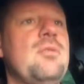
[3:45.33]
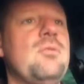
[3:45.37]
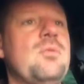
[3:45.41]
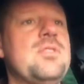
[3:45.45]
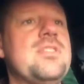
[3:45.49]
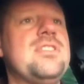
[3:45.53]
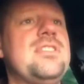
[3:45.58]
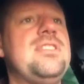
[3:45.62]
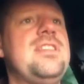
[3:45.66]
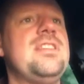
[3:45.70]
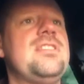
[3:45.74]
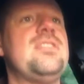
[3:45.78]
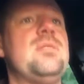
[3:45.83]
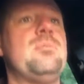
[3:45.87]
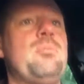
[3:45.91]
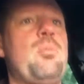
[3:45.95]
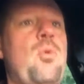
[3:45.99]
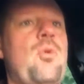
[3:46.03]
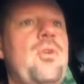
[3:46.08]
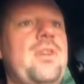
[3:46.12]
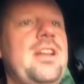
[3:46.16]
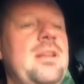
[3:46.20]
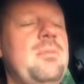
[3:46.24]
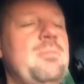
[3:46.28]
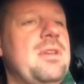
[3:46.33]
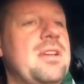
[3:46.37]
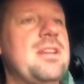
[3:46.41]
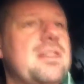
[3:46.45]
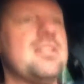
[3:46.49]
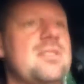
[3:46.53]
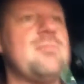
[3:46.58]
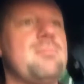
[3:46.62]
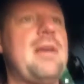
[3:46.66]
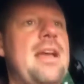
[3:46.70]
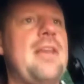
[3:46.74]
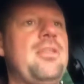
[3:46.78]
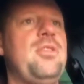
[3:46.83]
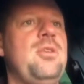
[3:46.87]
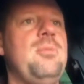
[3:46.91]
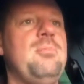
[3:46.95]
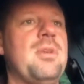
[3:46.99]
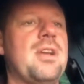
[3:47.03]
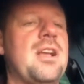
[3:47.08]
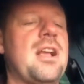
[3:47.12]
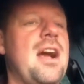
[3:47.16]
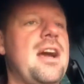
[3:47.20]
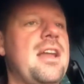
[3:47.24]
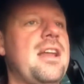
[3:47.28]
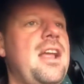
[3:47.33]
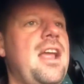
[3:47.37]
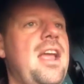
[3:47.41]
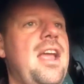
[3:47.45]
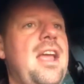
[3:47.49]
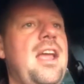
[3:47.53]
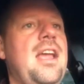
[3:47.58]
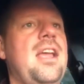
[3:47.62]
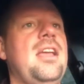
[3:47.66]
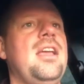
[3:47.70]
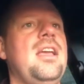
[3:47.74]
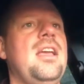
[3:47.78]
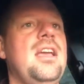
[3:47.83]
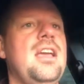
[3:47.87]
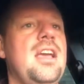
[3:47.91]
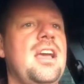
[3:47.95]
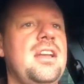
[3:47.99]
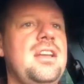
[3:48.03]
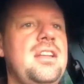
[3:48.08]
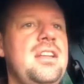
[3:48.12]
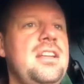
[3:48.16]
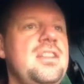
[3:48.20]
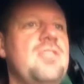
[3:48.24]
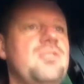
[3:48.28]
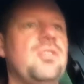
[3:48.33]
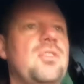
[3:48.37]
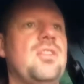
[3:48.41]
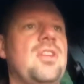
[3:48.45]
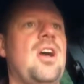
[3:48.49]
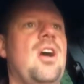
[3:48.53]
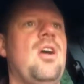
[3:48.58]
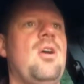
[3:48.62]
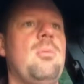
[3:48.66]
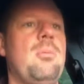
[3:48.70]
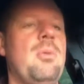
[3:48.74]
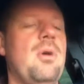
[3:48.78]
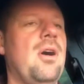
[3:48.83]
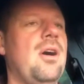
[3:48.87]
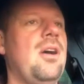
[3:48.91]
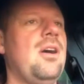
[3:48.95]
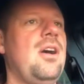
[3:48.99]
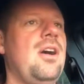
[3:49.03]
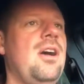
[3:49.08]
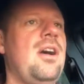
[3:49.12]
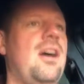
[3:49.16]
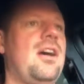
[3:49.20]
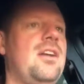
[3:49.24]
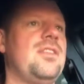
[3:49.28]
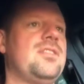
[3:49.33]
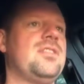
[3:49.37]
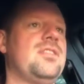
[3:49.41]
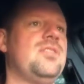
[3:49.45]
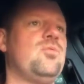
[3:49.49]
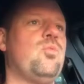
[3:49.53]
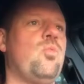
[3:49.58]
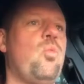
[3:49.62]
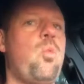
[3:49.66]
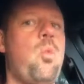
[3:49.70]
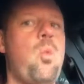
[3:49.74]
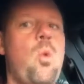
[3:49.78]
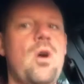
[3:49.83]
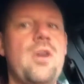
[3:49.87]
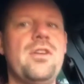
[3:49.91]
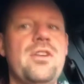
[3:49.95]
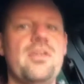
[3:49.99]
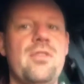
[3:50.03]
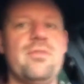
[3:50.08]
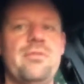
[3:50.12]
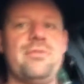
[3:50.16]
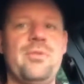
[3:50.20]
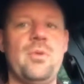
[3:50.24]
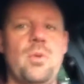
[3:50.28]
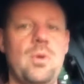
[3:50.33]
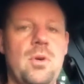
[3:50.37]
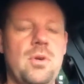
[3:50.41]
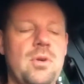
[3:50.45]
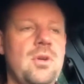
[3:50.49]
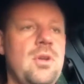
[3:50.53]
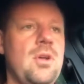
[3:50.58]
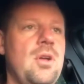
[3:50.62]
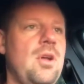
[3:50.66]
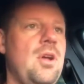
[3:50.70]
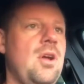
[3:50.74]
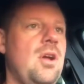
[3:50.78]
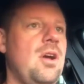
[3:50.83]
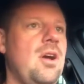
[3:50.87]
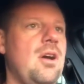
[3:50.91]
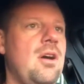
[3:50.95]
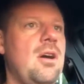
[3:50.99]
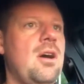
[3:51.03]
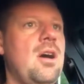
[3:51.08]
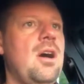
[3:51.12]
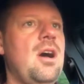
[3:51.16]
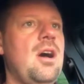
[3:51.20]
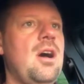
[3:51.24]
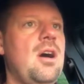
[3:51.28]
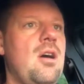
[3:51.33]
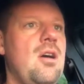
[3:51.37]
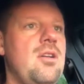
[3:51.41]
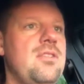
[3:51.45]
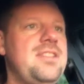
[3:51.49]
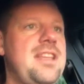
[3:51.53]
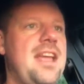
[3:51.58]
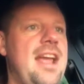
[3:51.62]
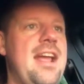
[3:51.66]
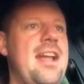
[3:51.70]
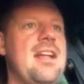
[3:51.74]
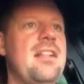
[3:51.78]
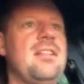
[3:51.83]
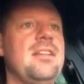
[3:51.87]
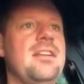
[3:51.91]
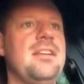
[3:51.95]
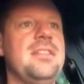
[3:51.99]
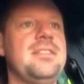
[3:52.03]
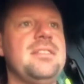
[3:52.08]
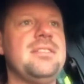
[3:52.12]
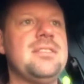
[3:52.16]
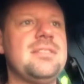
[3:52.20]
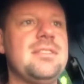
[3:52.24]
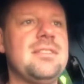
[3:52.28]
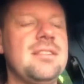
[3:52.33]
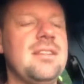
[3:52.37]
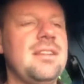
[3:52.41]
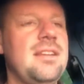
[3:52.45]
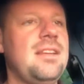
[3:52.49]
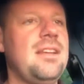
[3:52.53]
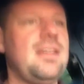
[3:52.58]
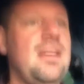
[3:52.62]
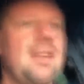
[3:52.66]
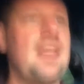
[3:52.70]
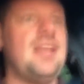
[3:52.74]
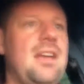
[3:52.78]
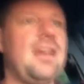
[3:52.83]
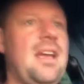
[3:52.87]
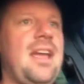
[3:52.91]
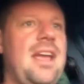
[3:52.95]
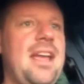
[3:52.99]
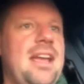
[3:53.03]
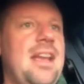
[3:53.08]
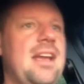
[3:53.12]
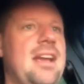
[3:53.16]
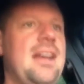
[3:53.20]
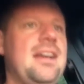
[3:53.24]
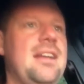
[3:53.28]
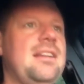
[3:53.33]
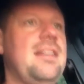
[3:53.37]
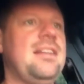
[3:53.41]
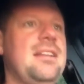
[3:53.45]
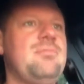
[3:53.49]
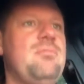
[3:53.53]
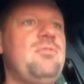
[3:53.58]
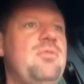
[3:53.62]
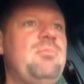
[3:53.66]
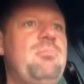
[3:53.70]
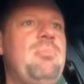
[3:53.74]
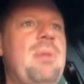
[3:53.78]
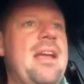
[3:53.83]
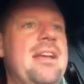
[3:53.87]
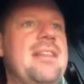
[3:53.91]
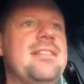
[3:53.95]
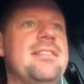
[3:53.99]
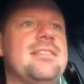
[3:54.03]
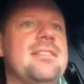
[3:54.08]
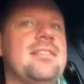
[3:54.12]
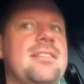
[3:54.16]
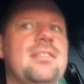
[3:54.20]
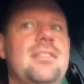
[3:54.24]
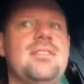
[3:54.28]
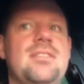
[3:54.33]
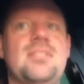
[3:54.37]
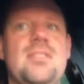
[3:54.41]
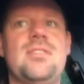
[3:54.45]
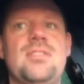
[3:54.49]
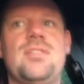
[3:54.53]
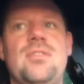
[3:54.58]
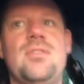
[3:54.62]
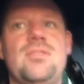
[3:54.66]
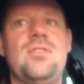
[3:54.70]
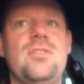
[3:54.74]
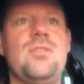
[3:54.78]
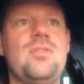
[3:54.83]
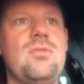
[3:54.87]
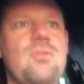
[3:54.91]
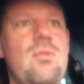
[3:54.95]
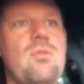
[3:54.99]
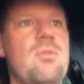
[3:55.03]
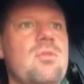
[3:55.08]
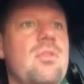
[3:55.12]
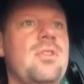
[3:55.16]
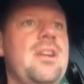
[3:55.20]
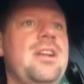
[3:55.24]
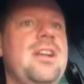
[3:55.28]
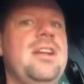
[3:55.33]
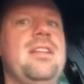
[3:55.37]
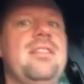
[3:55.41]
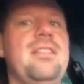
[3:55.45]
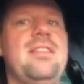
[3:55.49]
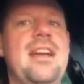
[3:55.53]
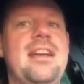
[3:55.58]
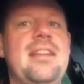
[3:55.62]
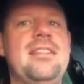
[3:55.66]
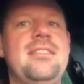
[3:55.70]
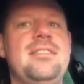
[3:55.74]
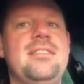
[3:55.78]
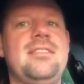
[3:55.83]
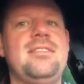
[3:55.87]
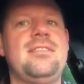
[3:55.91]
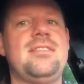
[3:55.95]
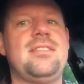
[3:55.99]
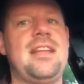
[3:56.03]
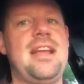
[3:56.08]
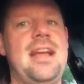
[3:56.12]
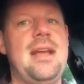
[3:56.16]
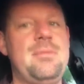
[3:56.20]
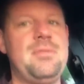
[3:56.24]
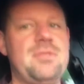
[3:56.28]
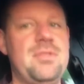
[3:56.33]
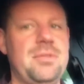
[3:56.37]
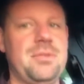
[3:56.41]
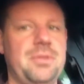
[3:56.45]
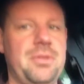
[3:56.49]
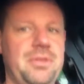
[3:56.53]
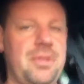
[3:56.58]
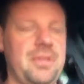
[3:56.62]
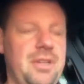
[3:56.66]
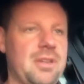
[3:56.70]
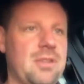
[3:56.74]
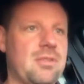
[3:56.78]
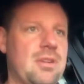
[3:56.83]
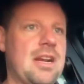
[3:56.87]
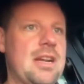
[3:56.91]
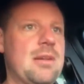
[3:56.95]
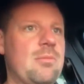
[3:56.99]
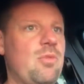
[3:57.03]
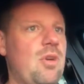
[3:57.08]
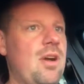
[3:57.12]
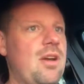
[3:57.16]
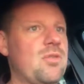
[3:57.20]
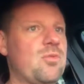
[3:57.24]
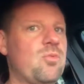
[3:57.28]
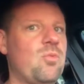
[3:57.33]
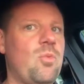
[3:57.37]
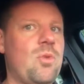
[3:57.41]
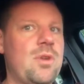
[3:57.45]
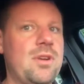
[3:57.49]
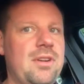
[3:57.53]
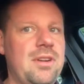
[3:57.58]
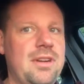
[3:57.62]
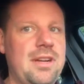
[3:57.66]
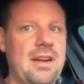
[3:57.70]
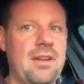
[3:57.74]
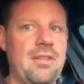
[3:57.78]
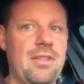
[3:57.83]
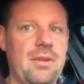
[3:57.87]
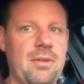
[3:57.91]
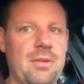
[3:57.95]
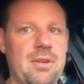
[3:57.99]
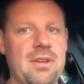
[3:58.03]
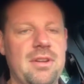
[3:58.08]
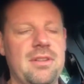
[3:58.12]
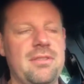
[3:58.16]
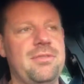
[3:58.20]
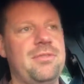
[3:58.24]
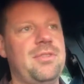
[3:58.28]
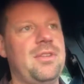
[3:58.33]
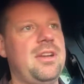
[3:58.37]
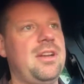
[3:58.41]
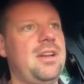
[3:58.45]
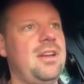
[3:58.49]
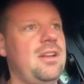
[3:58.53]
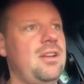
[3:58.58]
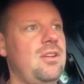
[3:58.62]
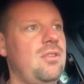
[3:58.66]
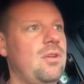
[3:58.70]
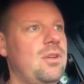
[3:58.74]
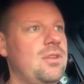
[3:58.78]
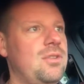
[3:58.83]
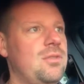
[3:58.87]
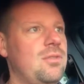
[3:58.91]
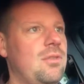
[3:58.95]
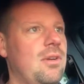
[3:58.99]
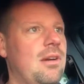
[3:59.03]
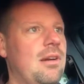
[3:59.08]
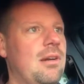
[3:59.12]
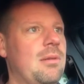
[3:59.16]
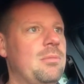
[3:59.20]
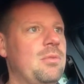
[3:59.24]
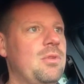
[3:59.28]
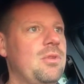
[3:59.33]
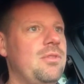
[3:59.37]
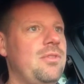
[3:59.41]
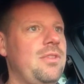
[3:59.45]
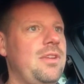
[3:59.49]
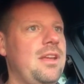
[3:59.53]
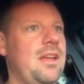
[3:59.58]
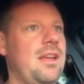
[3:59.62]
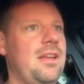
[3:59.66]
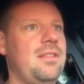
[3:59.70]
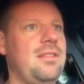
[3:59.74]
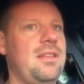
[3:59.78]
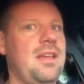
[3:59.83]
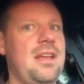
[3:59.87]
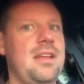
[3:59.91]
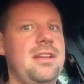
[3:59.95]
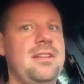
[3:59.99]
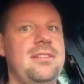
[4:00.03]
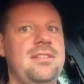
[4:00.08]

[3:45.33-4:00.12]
was disappointing because Matthew McConaughey and Idris Elba are such wonderful talents, and it's based on a story that is just absolutely incredible. I was wondering how they were going to fit it into a two-hour movie, and they